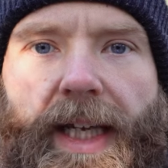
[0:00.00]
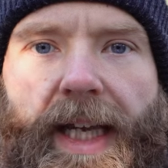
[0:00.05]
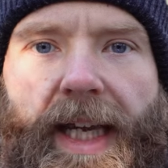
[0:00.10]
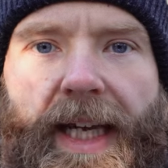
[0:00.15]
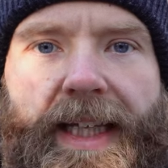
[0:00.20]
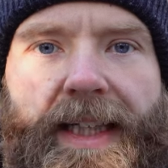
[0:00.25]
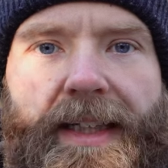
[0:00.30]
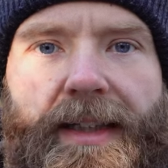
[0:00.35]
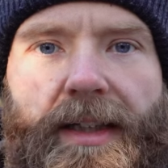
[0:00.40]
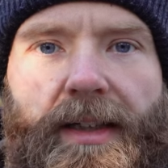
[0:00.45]

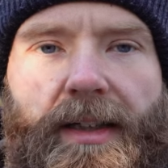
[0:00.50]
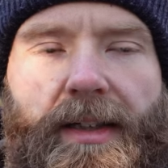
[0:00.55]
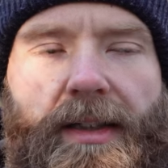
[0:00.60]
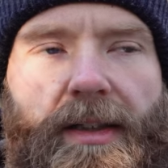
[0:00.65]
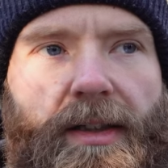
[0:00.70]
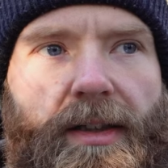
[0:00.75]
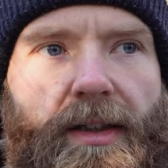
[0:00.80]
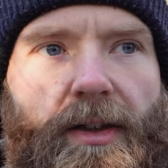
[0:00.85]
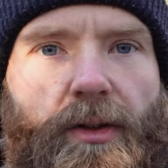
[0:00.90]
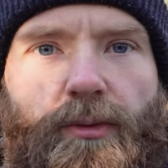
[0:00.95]
eat
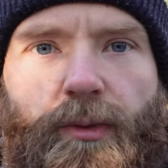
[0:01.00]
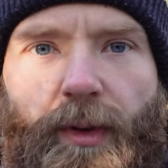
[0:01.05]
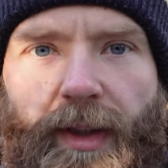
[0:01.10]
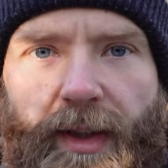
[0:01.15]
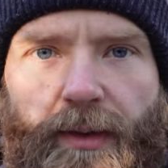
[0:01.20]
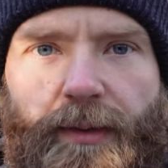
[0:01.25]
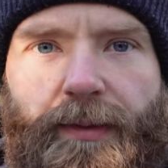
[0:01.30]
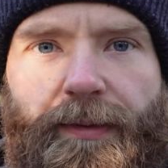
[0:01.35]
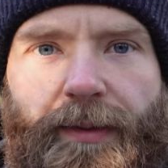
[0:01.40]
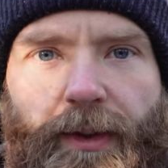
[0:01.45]

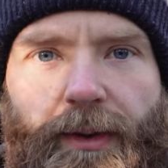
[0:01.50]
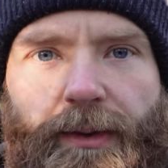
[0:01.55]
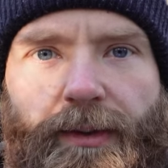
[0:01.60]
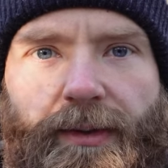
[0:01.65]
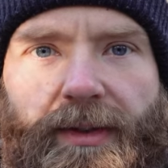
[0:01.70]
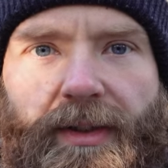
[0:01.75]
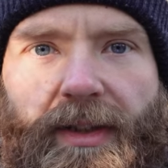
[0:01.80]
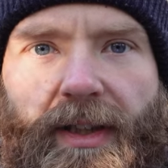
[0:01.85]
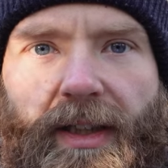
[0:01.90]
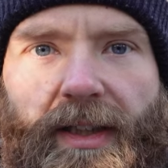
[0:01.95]
real
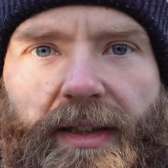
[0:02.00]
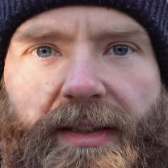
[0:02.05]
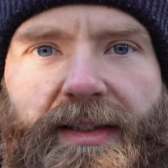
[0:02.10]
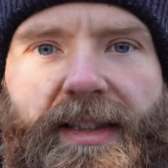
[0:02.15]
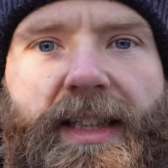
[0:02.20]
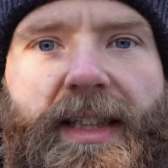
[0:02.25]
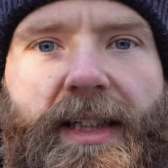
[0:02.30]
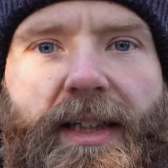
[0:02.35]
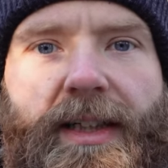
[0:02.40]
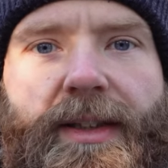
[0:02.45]
foods,
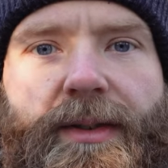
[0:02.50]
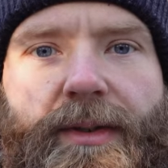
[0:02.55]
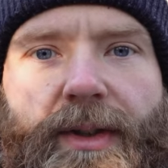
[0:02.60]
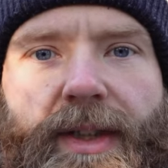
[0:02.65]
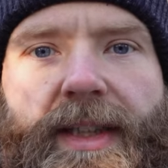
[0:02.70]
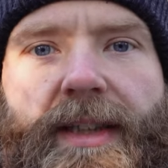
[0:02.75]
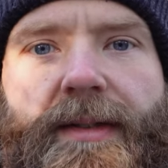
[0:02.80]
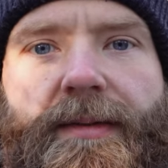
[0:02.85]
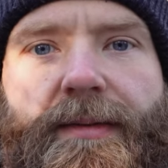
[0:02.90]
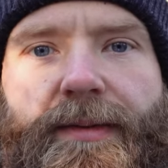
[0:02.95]
single
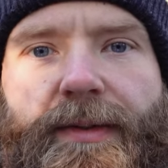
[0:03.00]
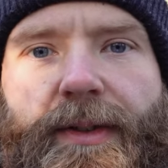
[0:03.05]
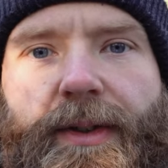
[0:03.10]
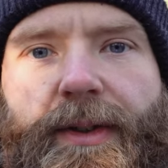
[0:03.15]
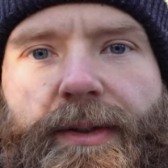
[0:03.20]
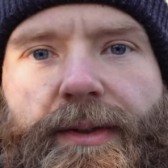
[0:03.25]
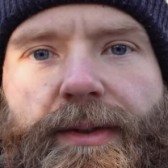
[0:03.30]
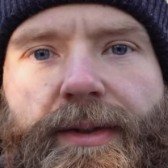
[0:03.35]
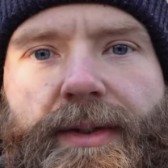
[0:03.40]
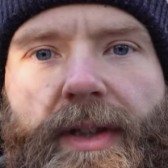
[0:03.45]
ingredient
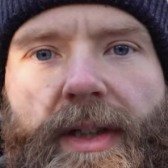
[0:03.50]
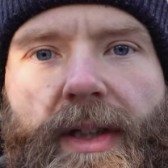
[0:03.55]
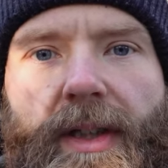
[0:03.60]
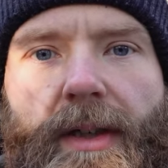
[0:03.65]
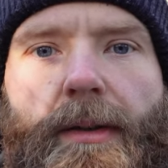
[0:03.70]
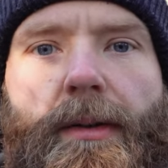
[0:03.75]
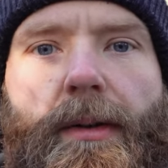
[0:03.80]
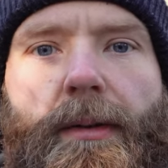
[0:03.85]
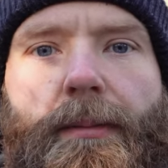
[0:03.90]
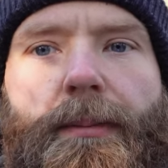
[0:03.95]
foods,
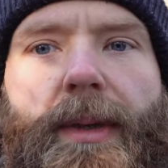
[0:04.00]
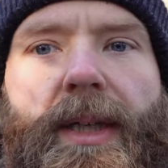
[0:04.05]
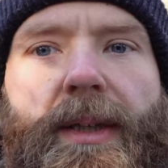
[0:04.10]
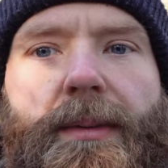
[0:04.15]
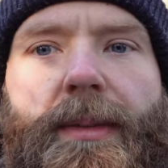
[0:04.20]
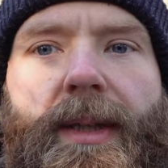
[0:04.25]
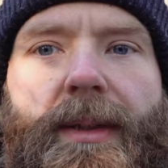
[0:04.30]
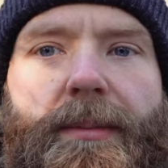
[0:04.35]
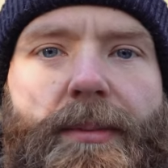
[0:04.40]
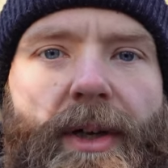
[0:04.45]

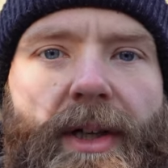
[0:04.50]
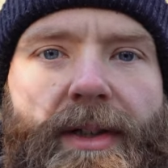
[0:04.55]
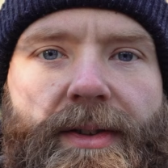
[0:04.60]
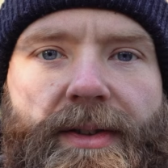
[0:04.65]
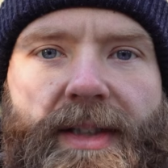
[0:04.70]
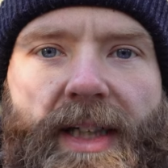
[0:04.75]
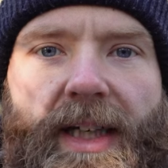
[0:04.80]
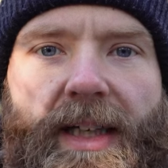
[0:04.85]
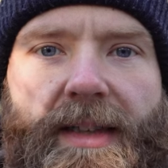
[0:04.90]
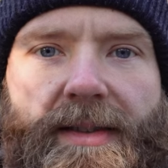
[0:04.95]
minimally
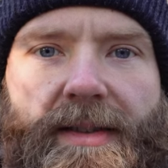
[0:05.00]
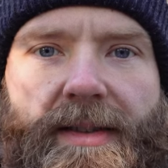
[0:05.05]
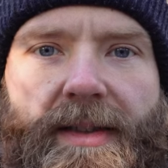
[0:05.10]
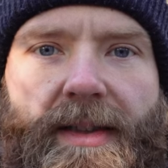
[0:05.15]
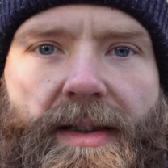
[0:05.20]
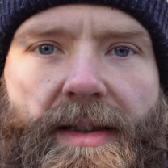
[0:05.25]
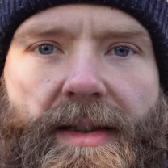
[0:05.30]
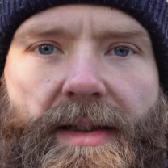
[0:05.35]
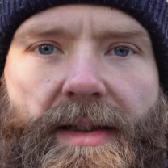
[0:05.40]
processed,